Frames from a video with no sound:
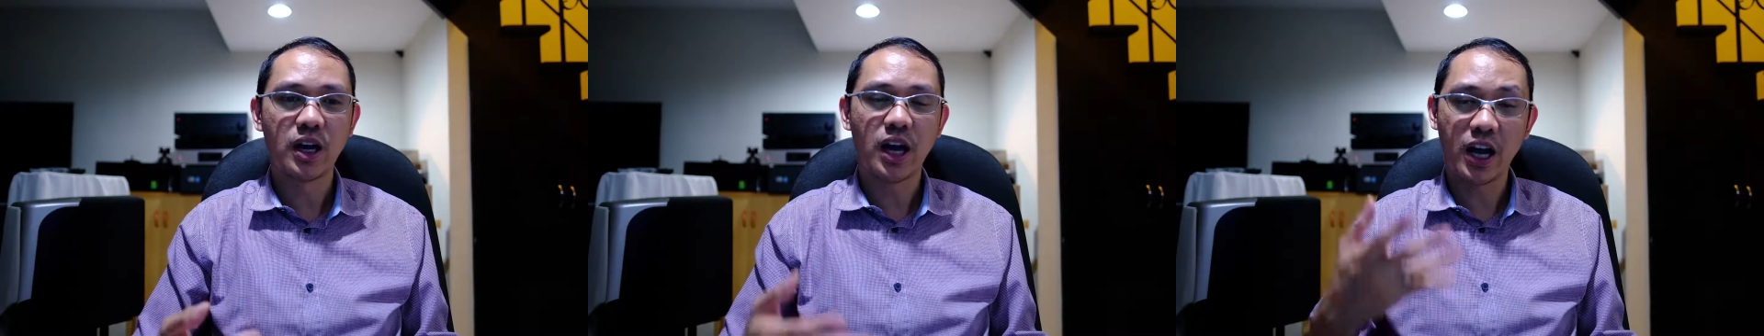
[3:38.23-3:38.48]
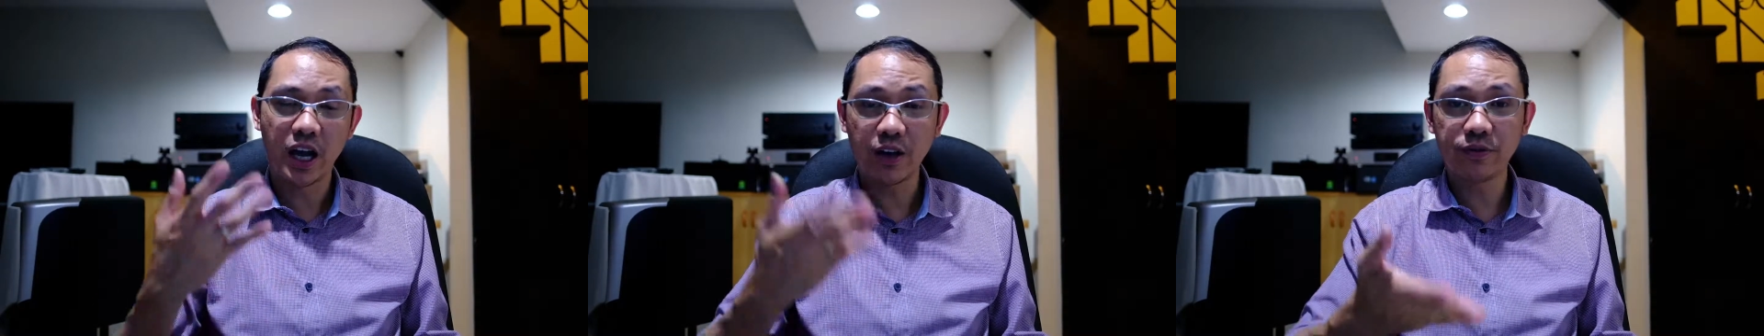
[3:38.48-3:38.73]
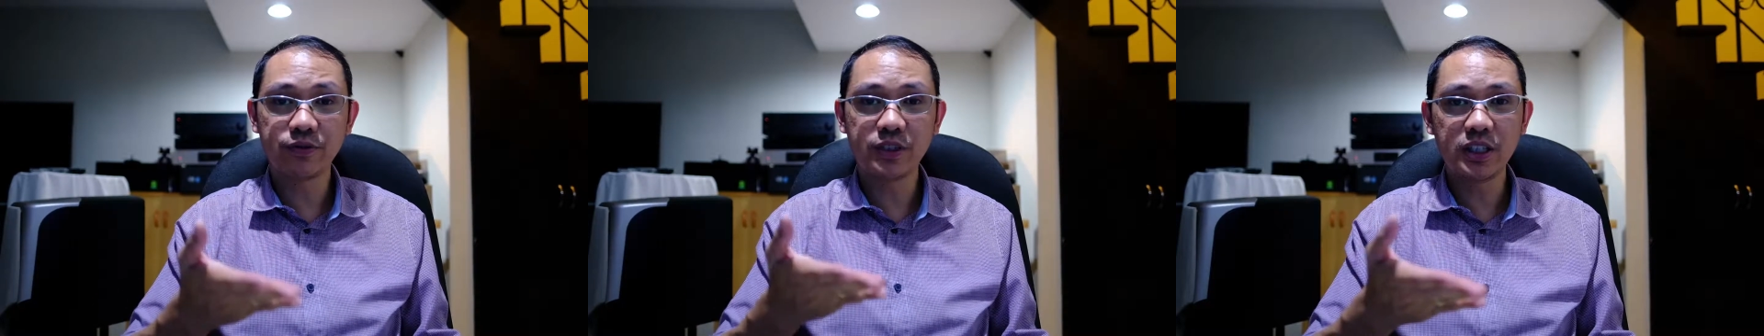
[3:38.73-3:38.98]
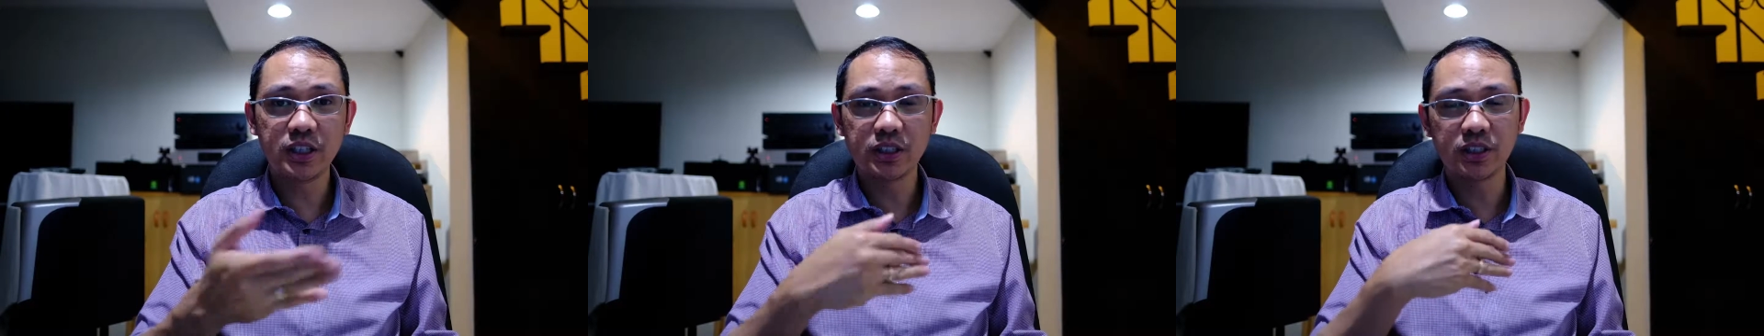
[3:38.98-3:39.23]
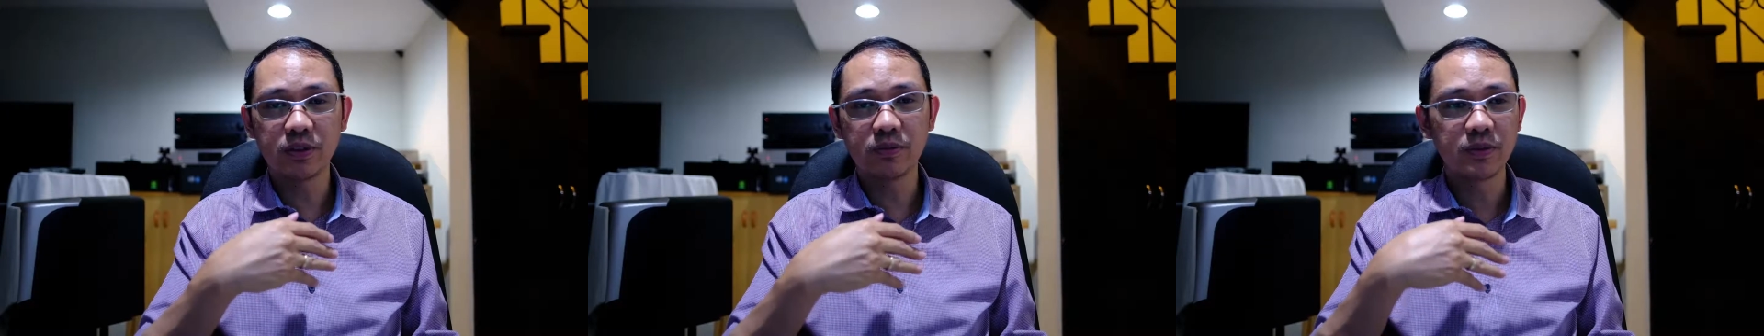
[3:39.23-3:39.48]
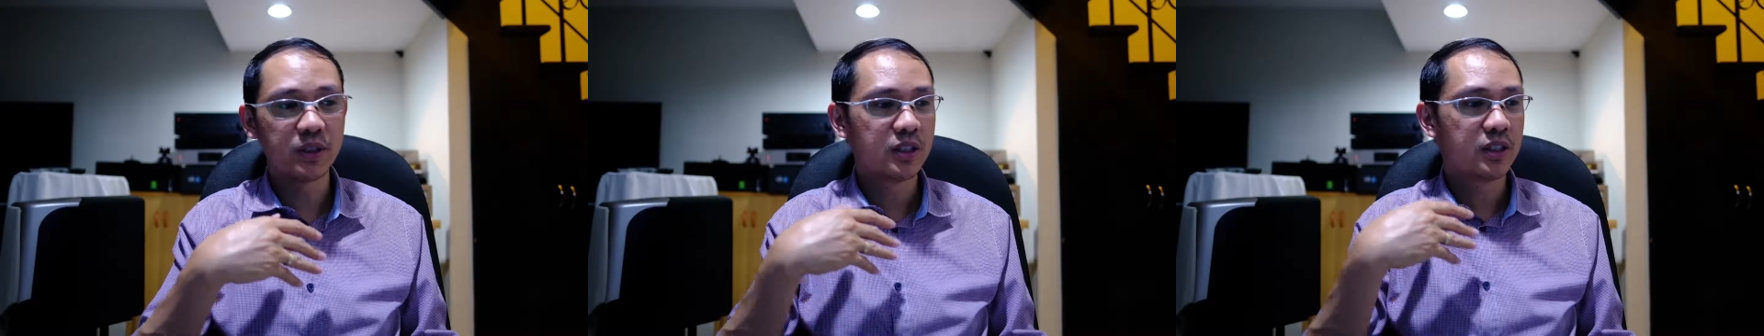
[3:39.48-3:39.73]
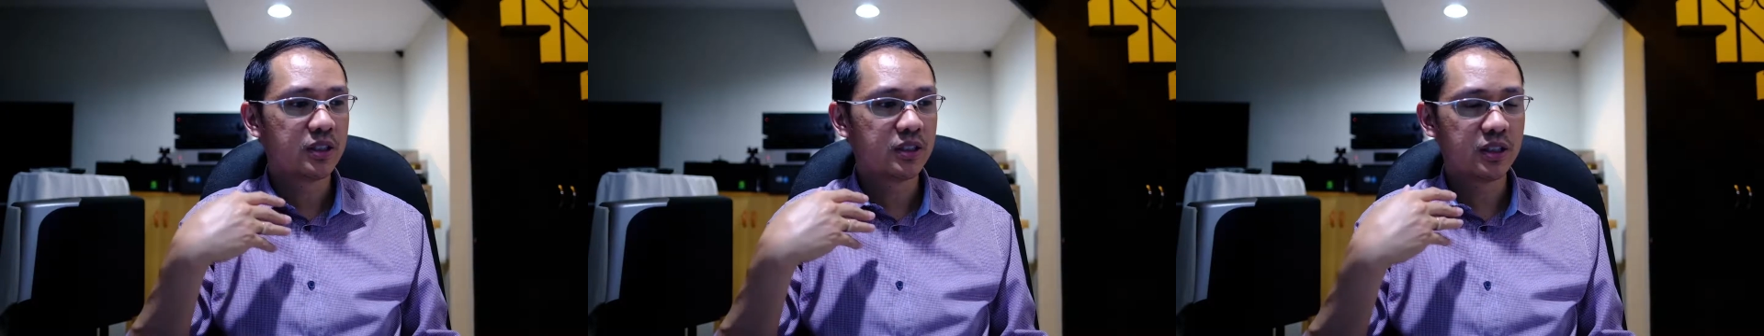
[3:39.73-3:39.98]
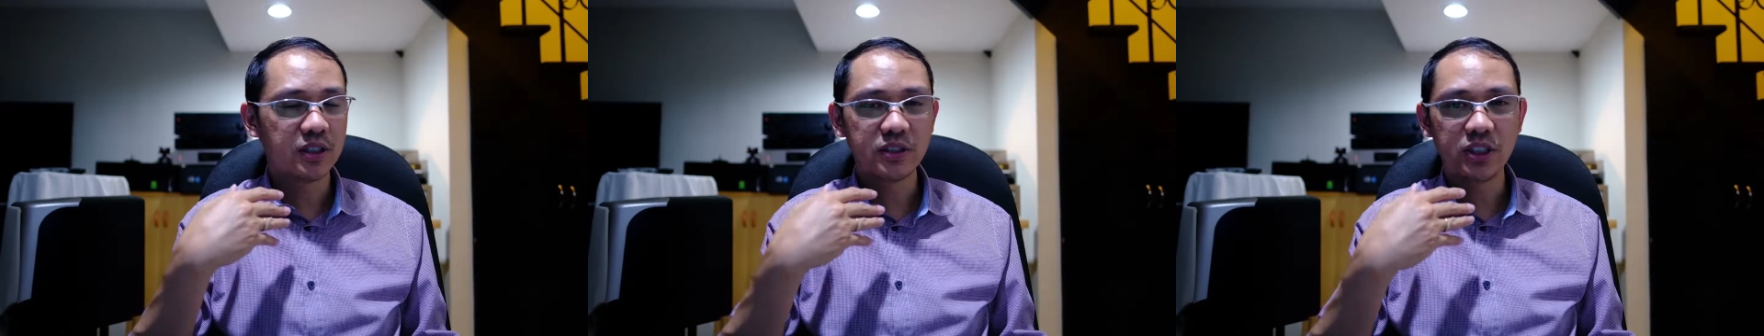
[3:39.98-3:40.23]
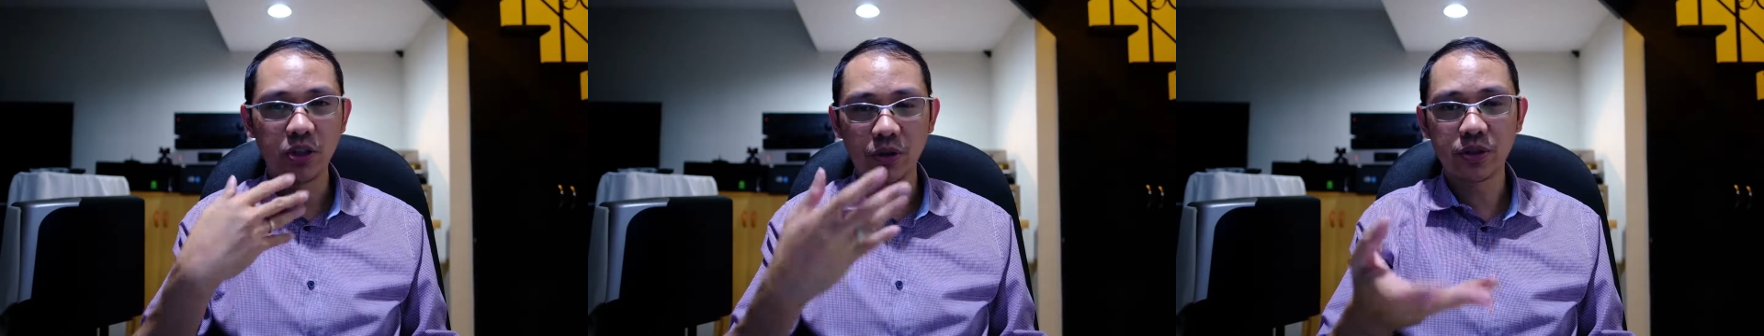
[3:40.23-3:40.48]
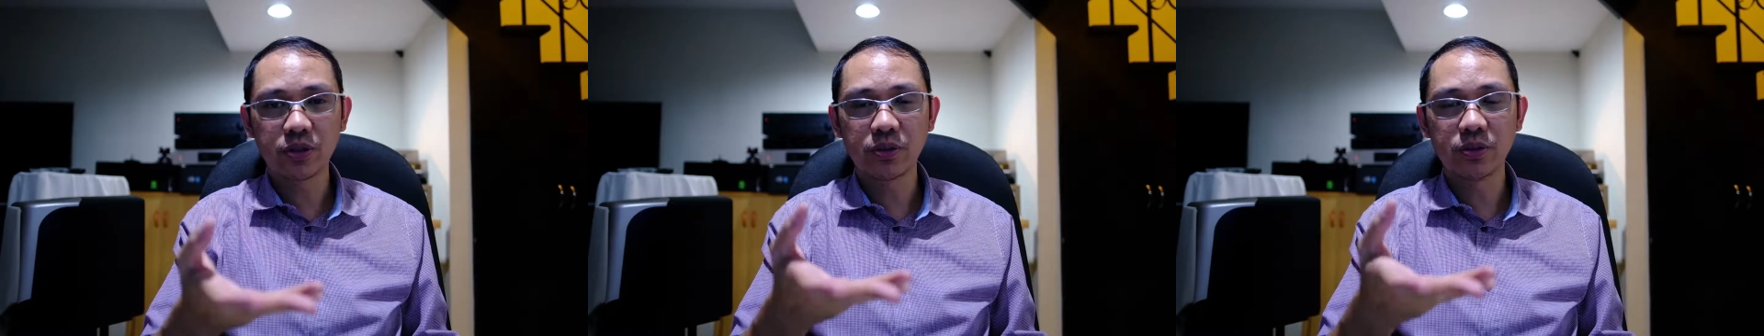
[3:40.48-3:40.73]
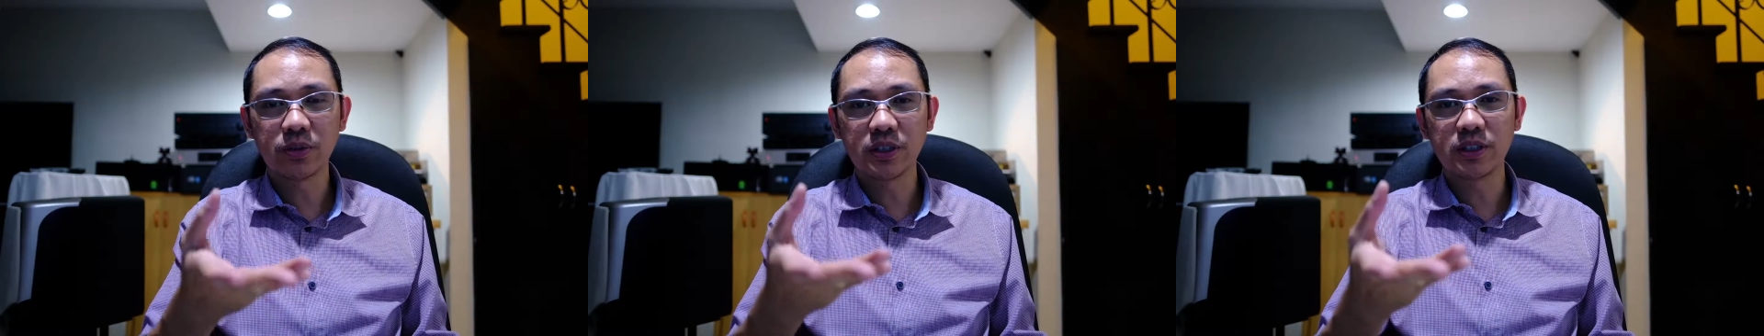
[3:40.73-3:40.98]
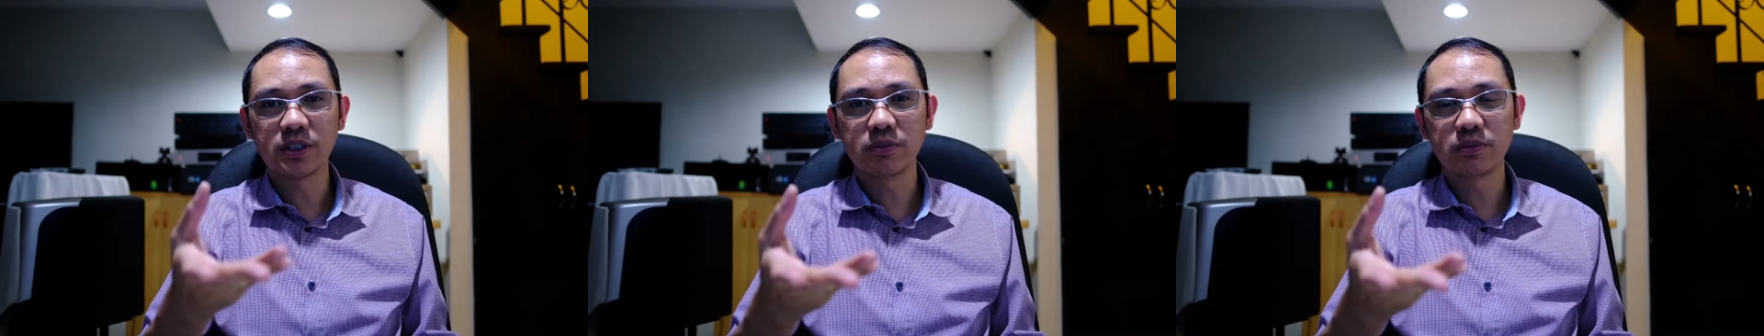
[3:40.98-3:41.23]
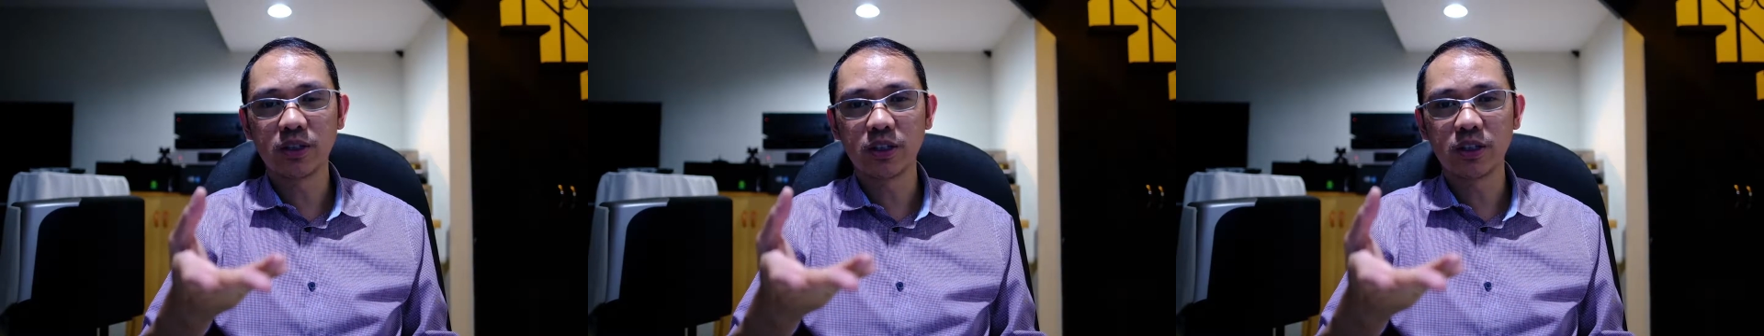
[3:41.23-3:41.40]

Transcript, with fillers: I have the, uh, the Giotto um,